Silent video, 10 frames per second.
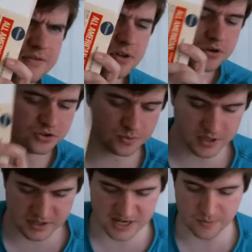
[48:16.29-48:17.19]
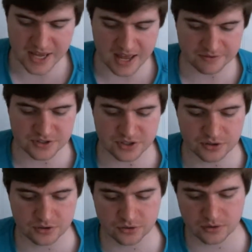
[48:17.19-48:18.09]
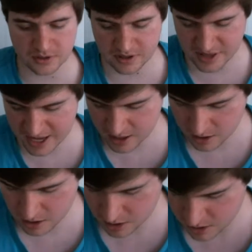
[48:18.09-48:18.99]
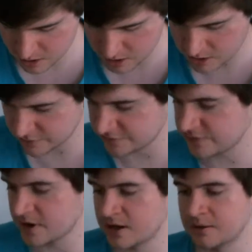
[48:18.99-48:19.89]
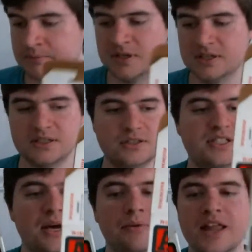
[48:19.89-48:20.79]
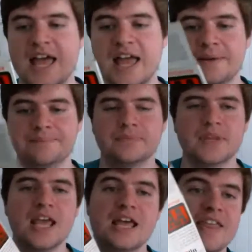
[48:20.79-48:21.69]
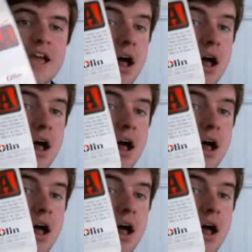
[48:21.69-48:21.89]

of those ones, and we have two that are from Double A. They